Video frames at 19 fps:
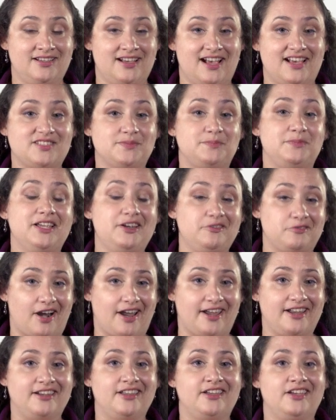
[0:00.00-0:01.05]
As a
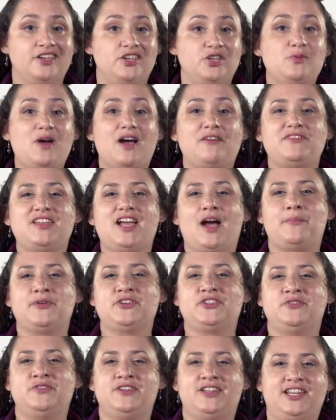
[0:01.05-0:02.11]
playwright, you have the
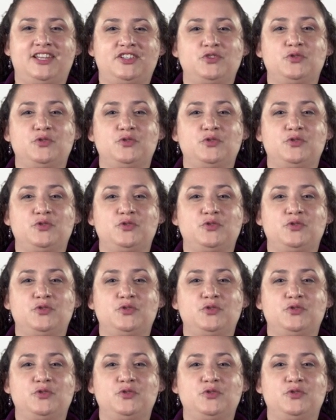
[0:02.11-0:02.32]
opportunity